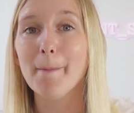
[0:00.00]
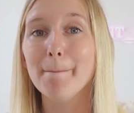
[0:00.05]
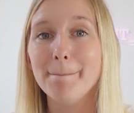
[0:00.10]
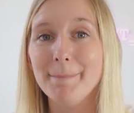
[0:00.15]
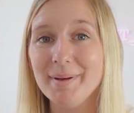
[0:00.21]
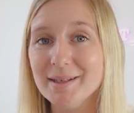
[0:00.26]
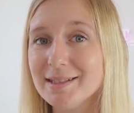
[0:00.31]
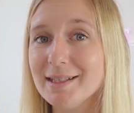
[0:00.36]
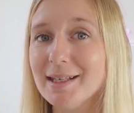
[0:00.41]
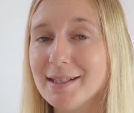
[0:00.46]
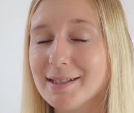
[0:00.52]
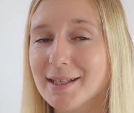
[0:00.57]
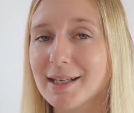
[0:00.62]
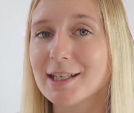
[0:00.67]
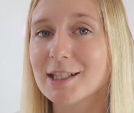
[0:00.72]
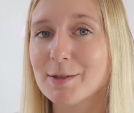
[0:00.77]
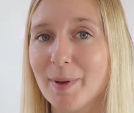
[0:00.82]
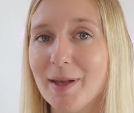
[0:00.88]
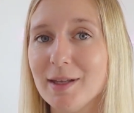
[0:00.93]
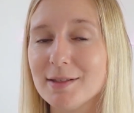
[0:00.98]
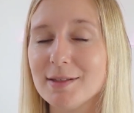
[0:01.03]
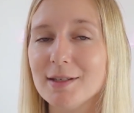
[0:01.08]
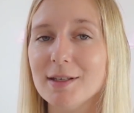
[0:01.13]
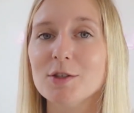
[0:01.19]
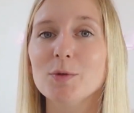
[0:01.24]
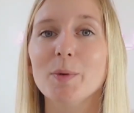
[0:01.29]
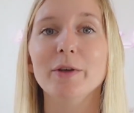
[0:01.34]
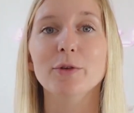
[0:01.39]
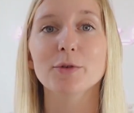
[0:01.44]
Business
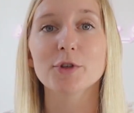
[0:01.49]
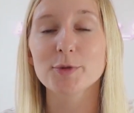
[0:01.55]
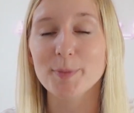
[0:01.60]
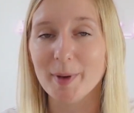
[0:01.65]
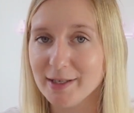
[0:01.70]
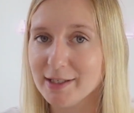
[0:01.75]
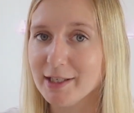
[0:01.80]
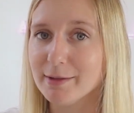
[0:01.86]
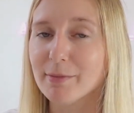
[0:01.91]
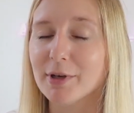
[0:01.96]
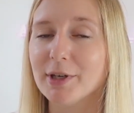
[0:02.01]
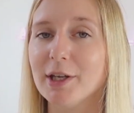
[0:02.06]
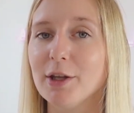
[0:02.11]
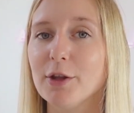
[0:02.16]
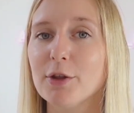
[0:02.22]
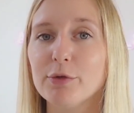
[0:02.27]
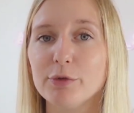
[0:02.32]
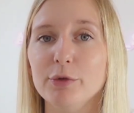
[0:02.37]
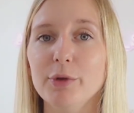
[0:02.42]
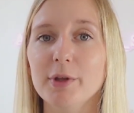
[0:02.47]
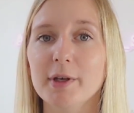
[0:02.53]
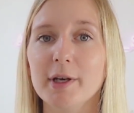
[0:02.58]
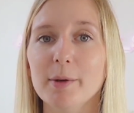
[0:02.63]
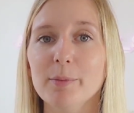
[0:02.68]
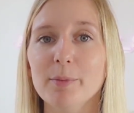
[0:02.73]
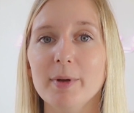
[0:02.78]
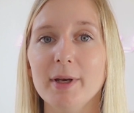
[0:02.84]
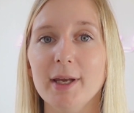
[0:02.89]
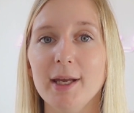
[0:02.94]
expenses, when you're spending money through the
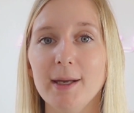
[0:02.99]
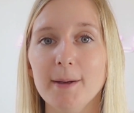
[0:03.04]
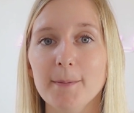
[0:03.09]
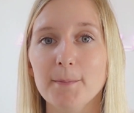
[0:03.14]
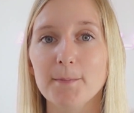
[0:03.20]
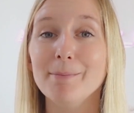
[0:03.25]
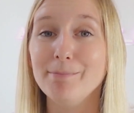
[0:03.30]
company,